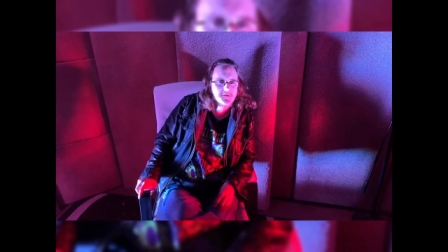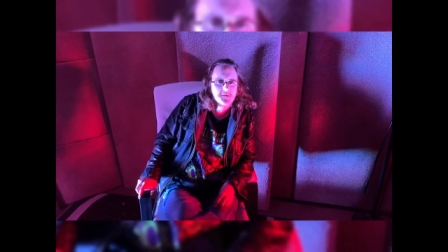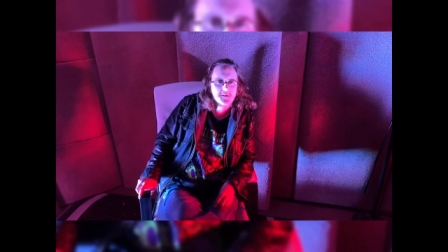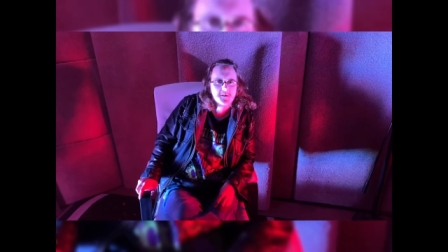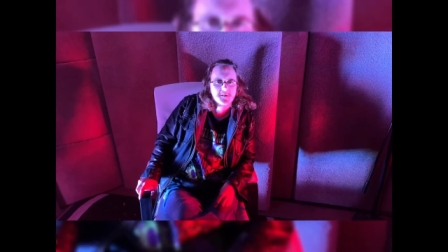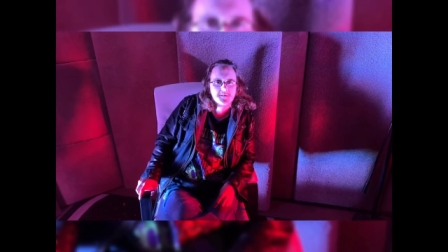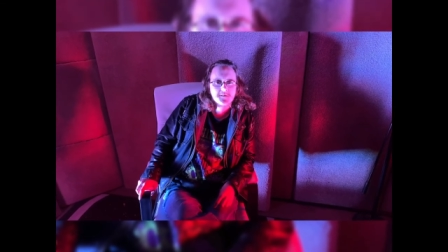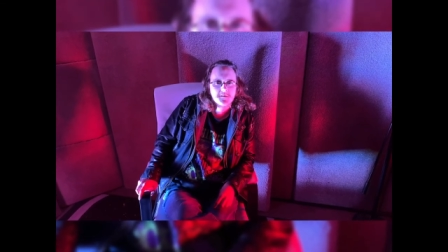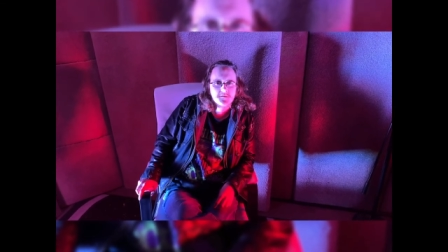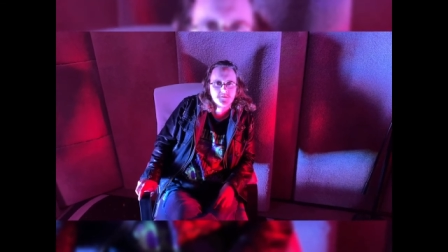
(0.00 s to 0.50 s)

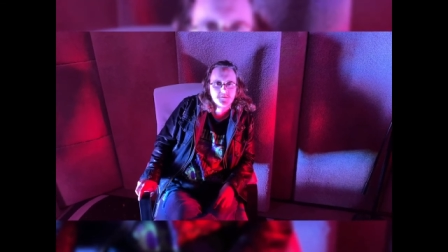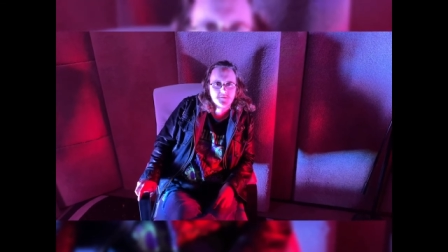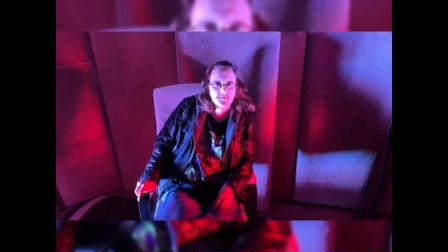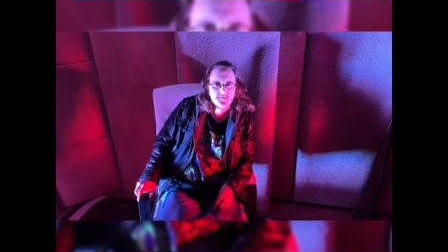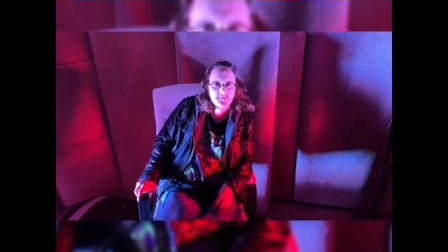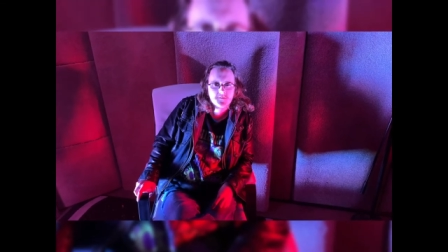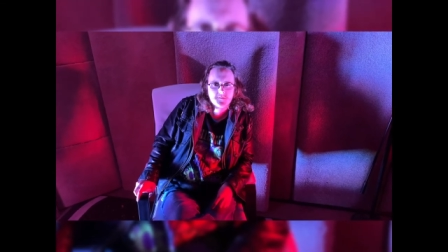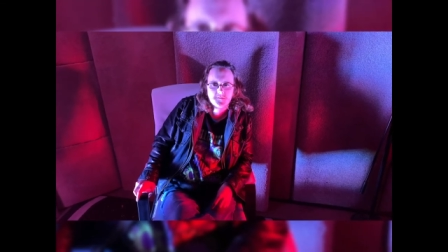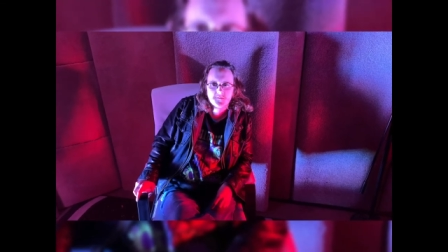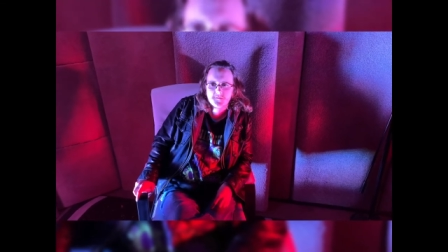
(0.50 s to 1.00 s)
later and
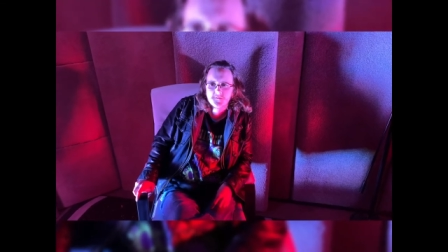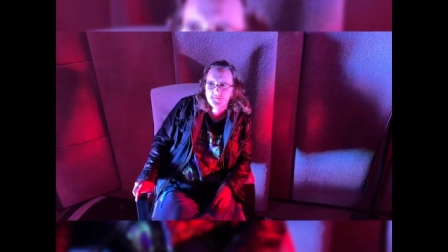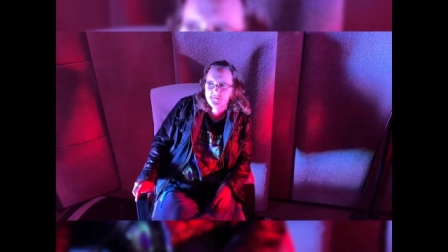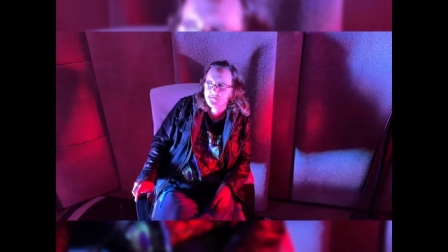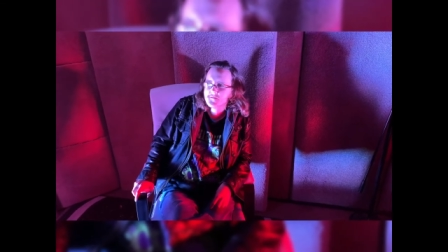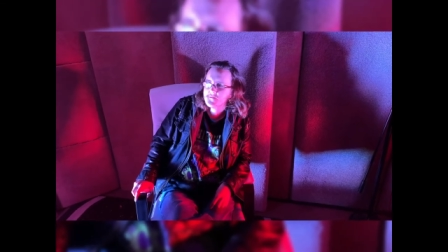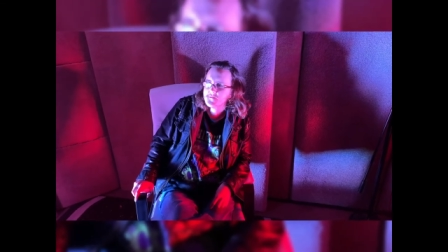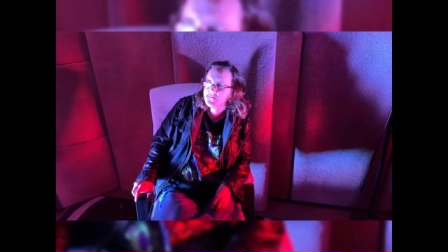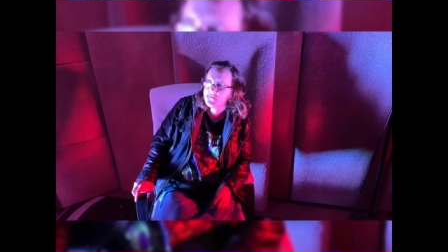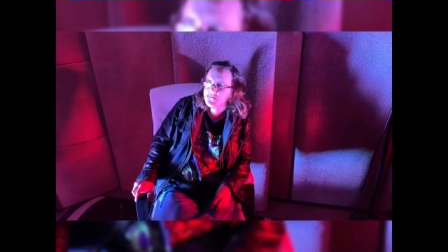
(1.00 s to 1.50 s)

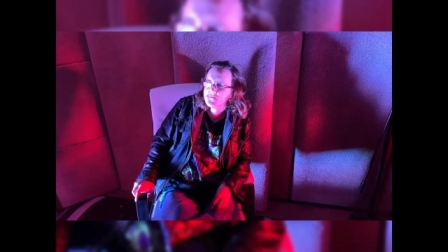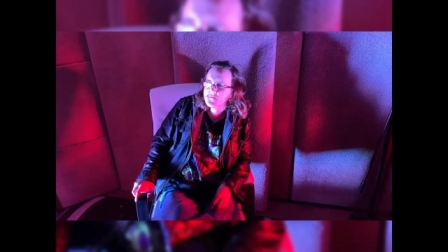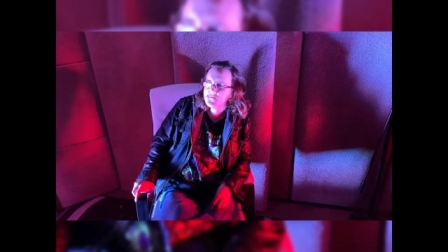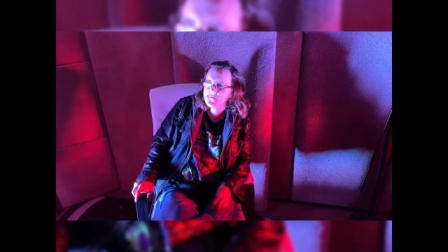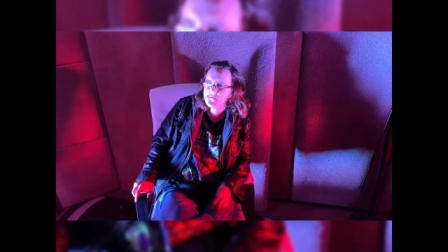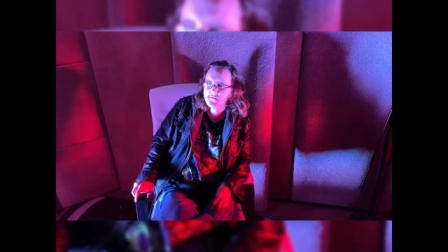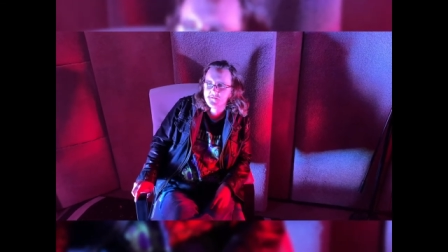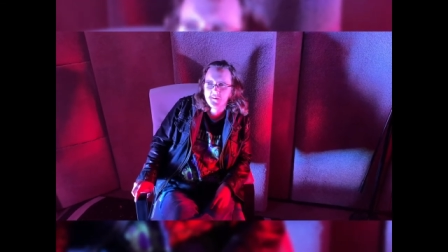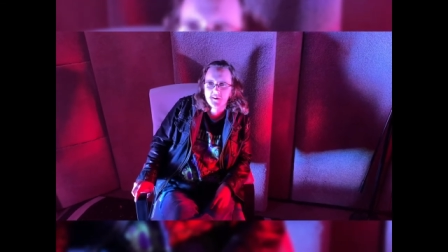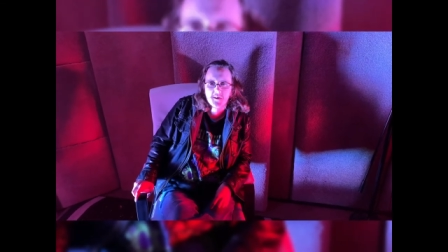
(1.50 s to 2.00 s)

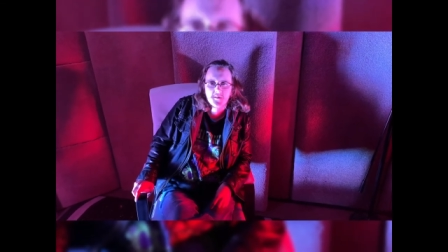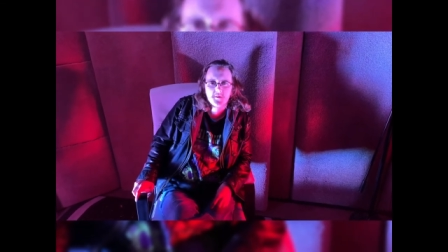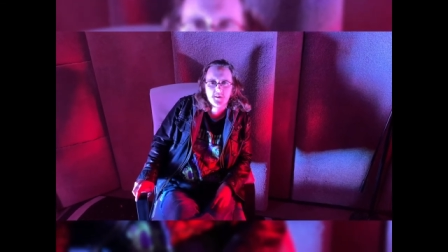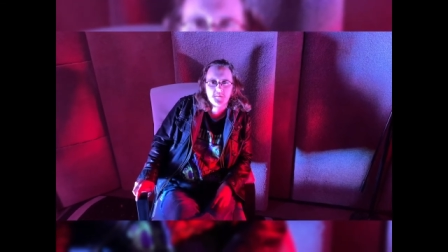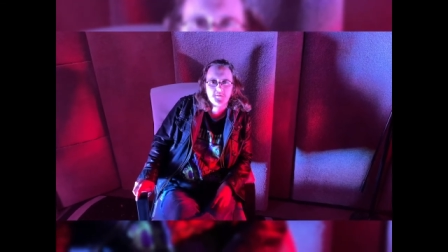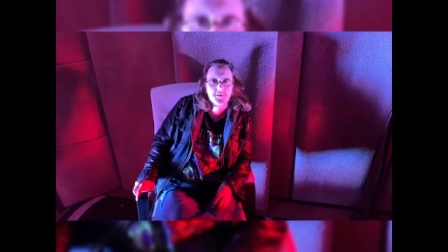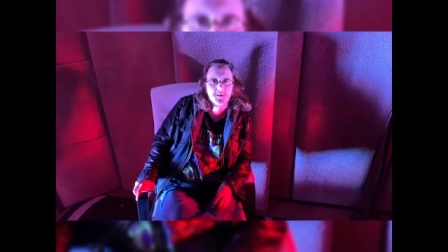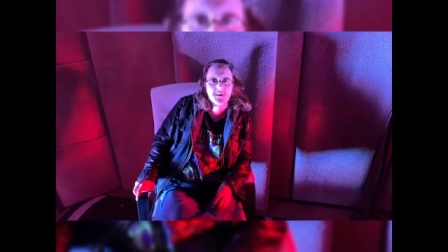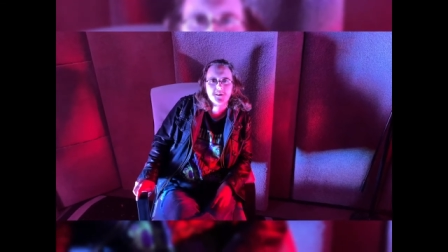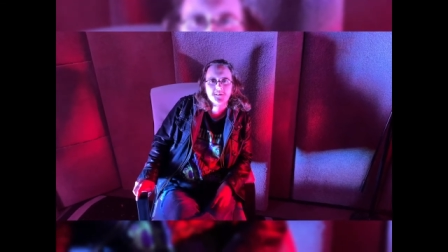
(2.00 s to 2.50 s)
we're fucking
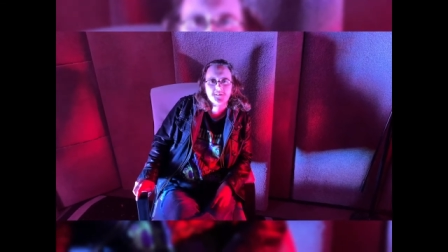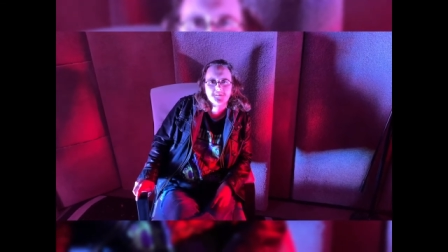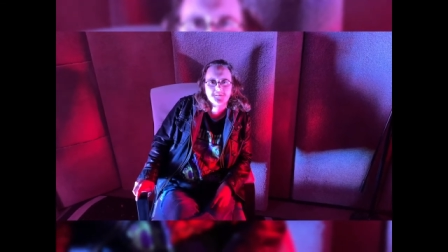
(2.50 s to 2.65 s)
loving it.